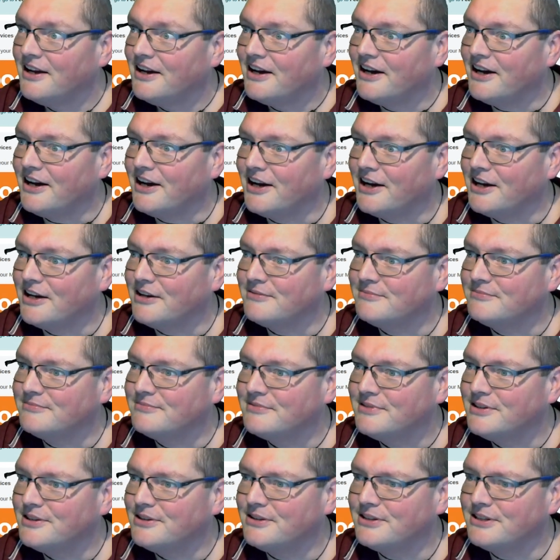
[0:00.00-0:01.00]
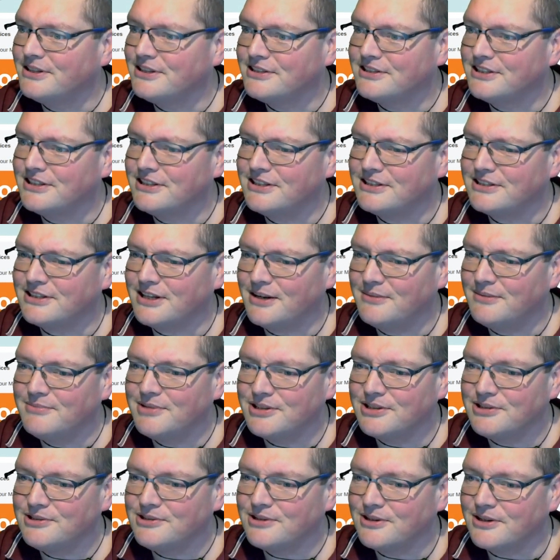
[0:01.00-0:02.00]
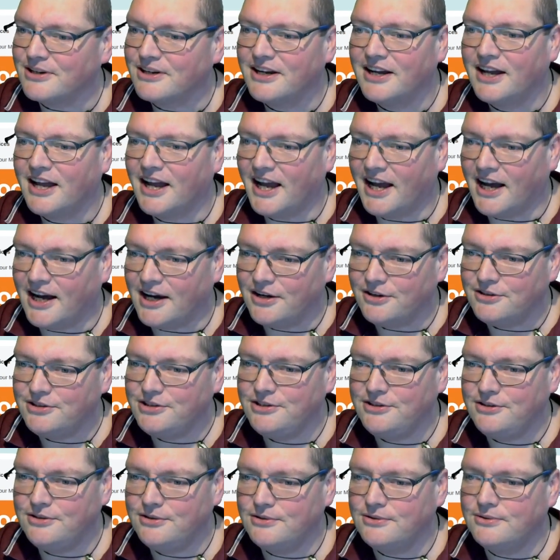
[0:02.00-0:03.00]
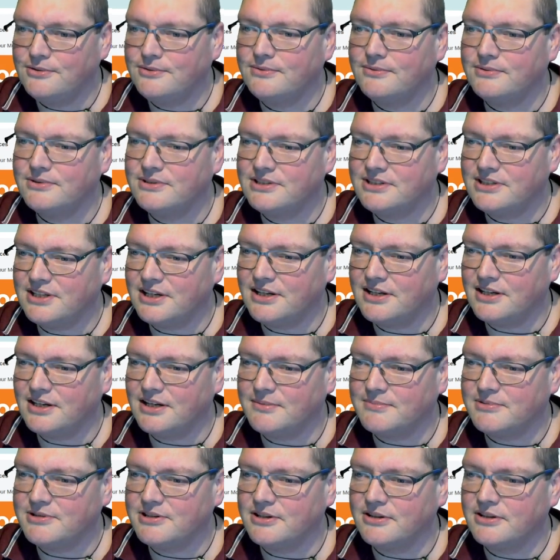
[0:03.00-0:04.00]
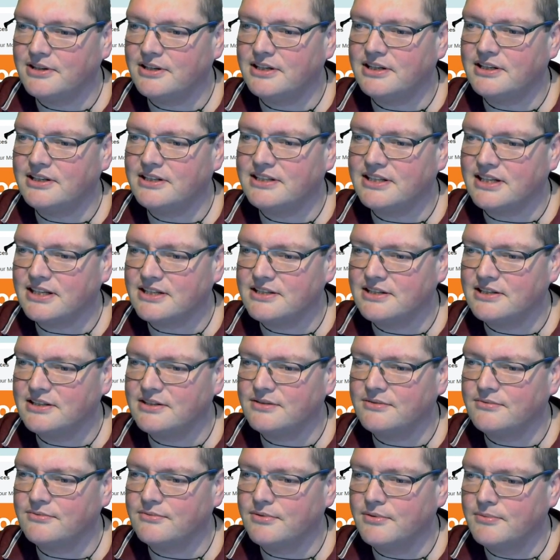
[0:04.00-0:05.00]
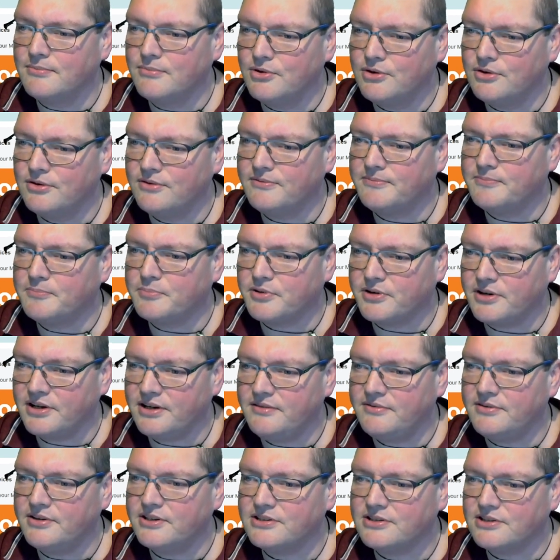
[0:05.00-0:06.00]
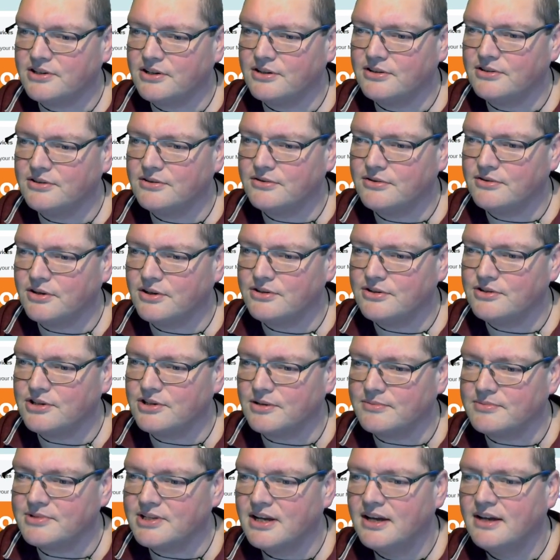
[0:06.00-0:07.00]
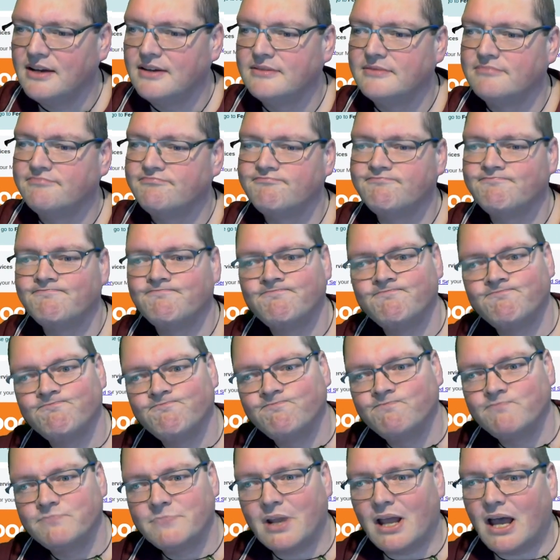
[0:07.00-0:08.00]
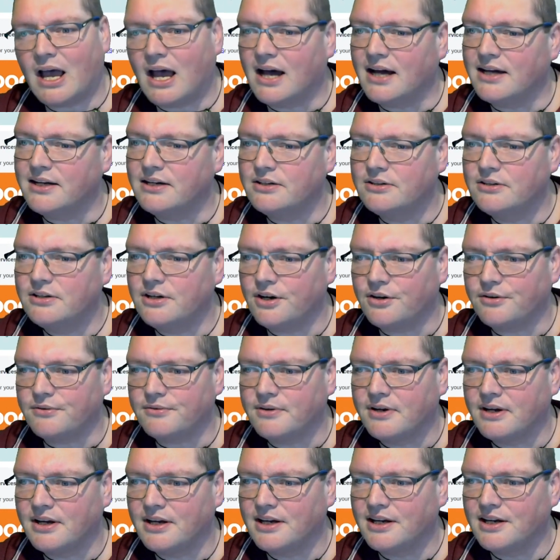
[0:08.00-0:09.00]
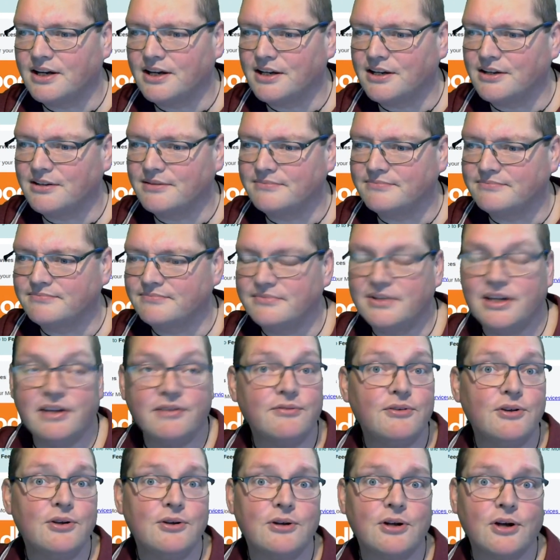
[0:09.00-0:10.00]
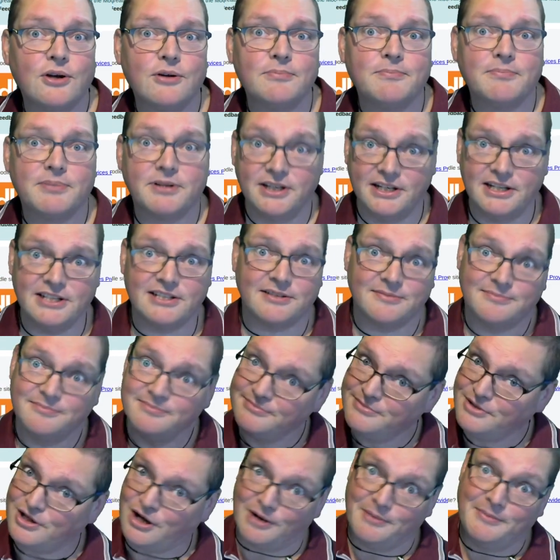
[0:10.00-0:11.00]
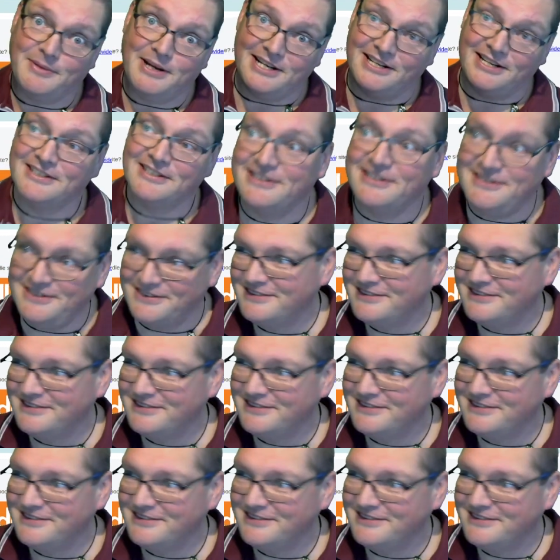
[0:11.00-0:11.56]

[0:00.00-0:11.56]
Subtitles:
there are things like this. I'm not sure. How do you set it up so that it doesn't remove previous cron jobs? I don't know. If you know, please comment.